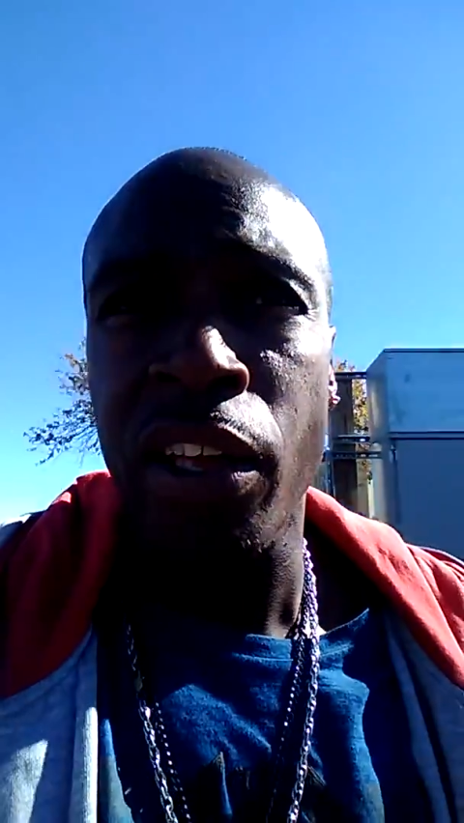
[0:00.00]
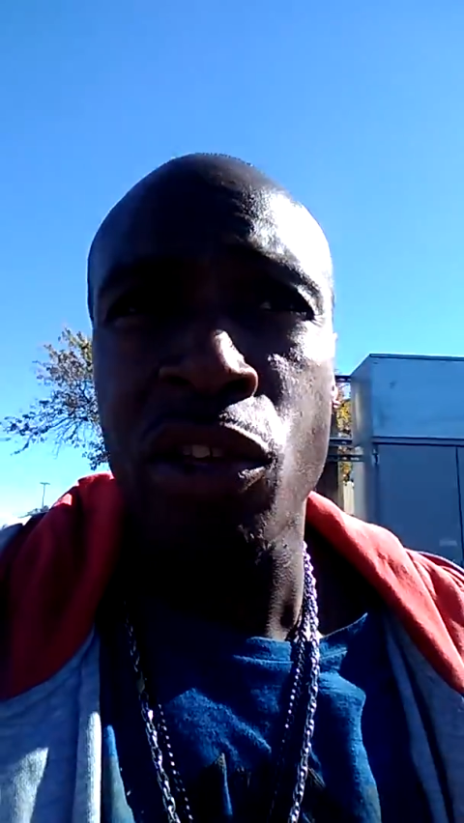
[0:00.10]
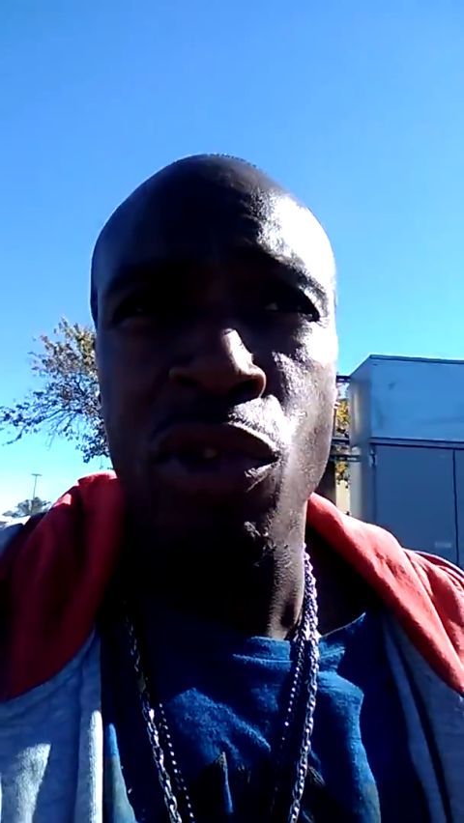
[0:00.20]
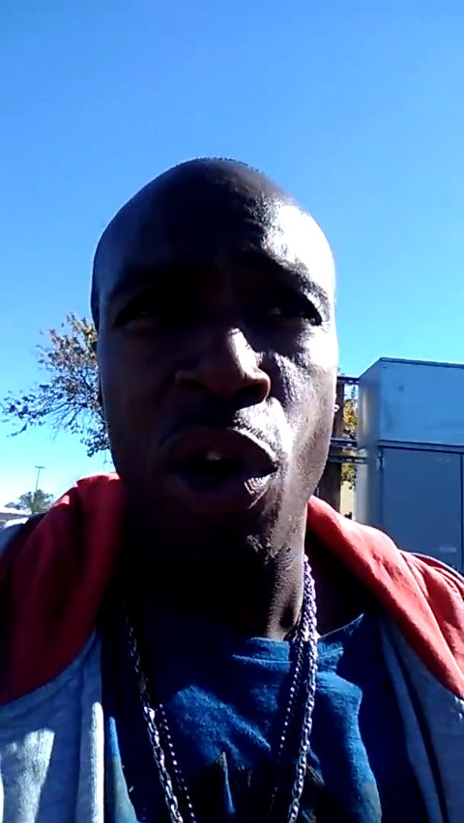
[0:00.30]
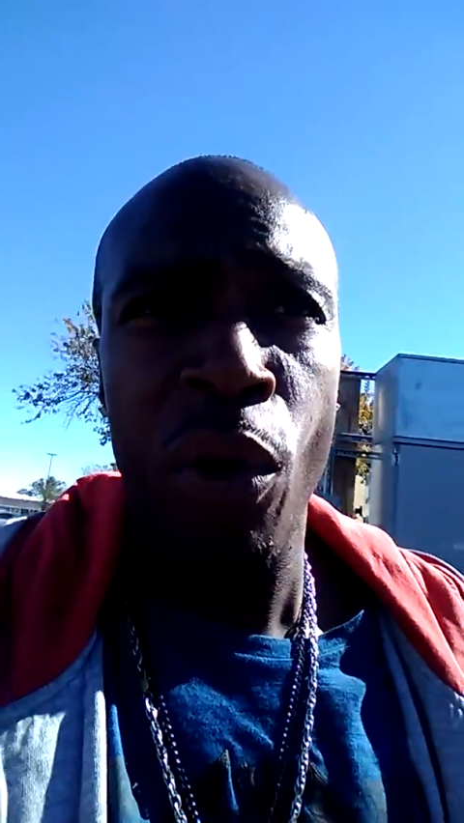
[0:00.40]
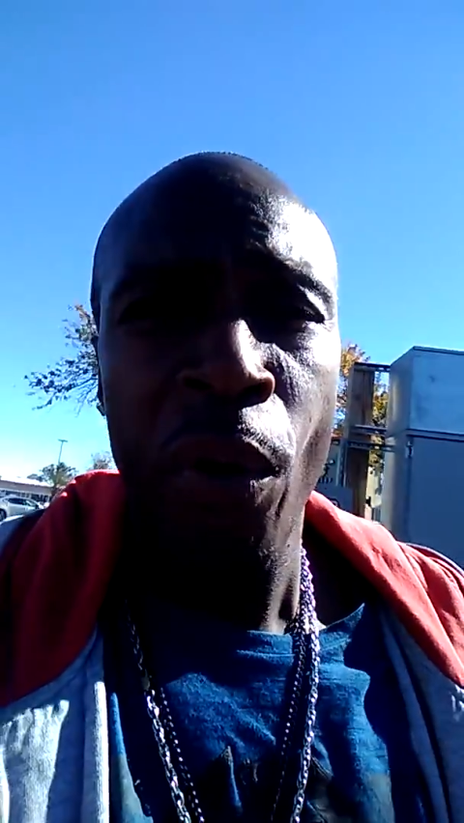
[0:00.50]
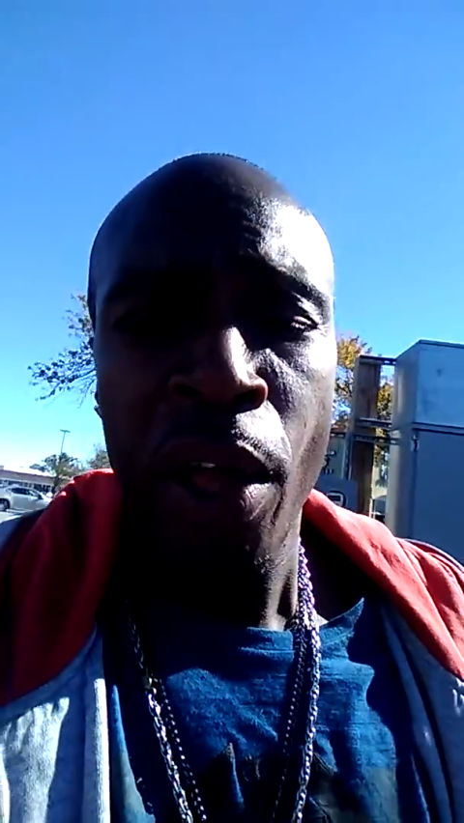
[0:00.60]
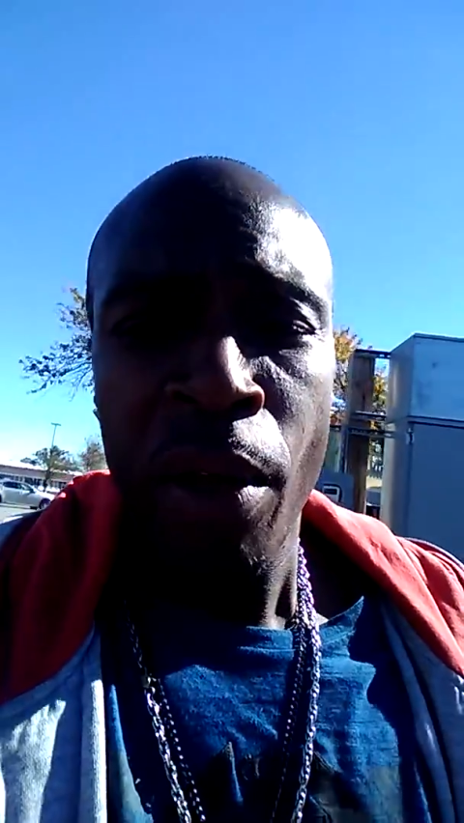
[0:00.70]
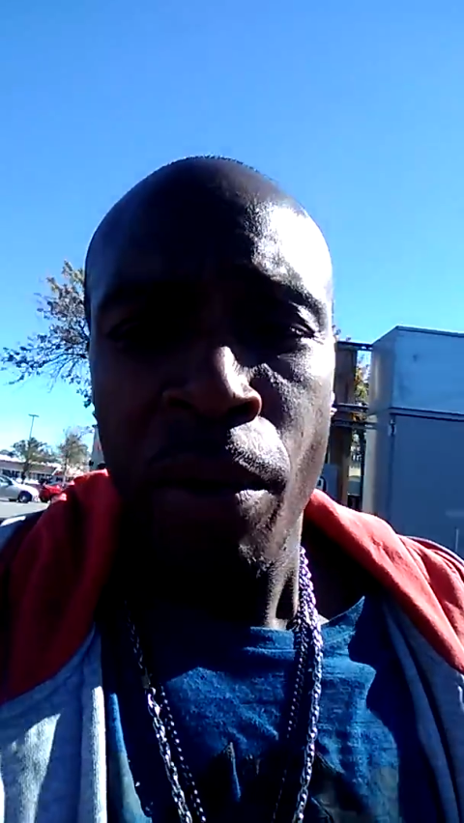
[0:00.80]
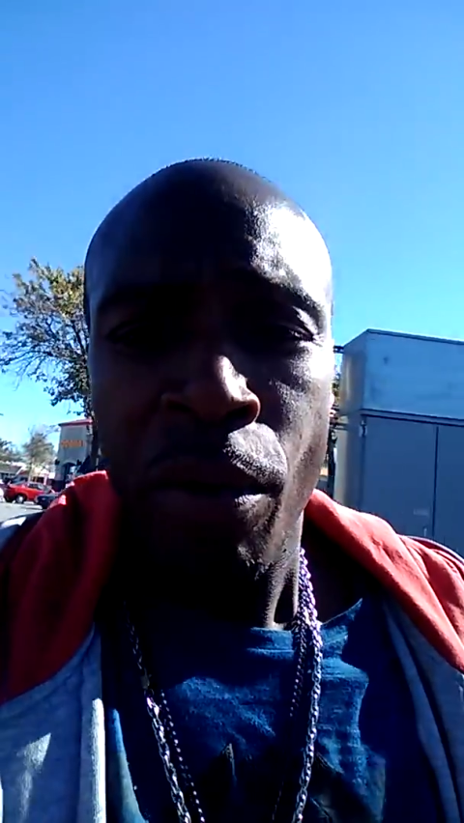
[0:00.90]
you know,
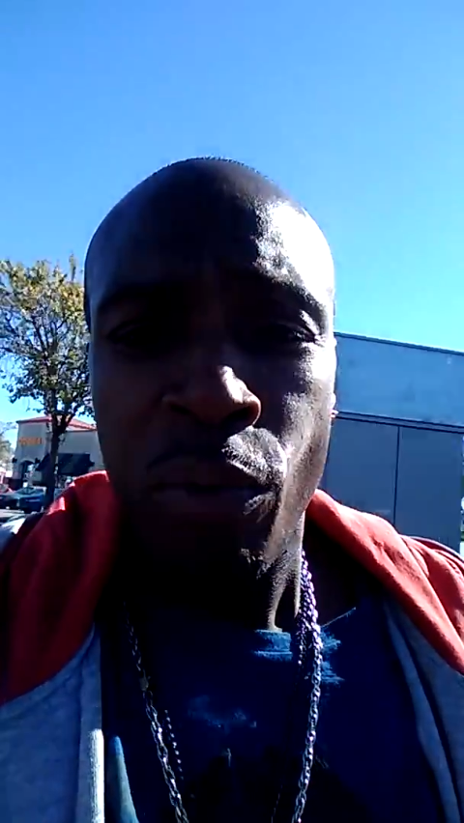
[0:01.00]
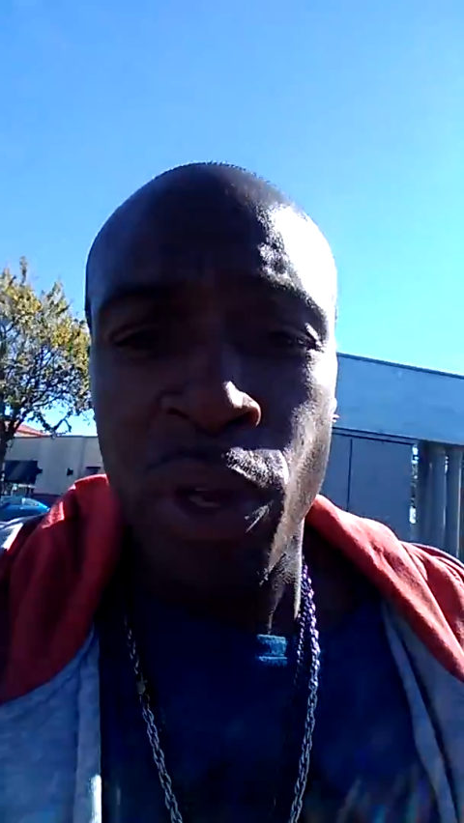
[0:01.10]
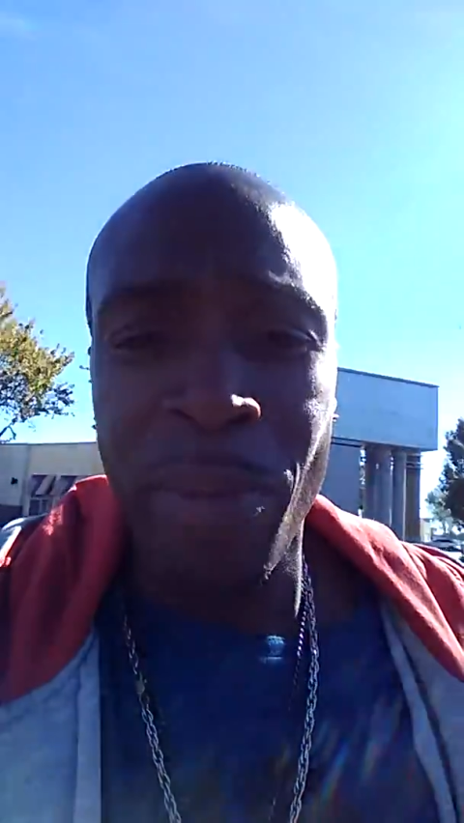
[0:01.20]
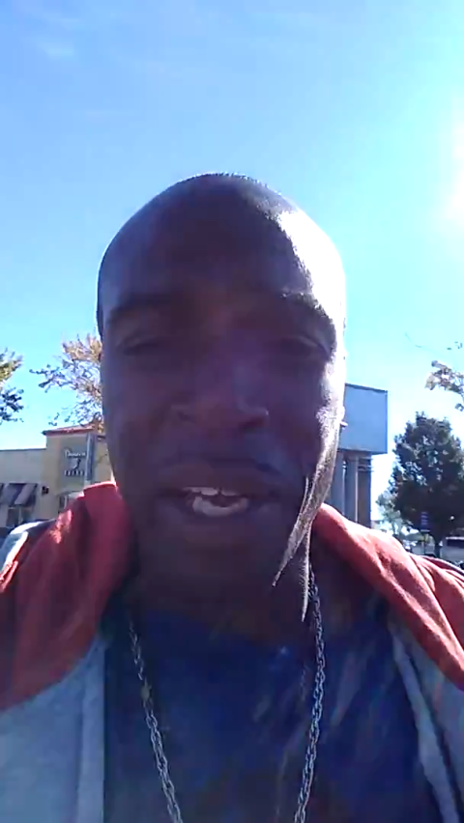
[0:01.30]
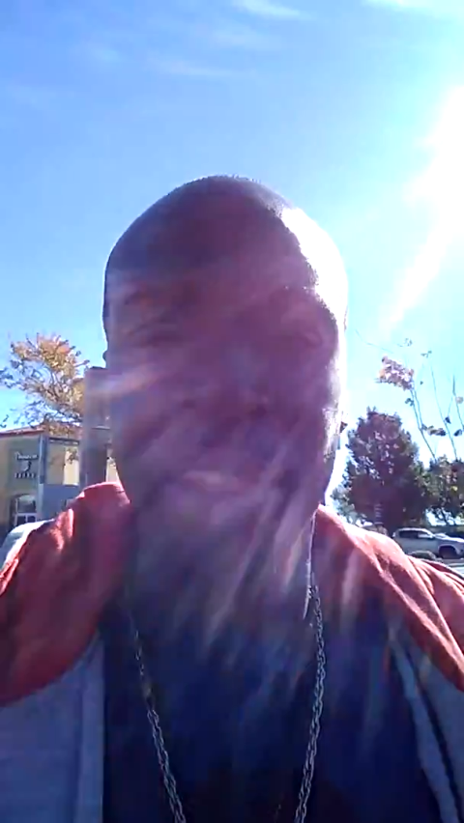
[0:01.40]
we may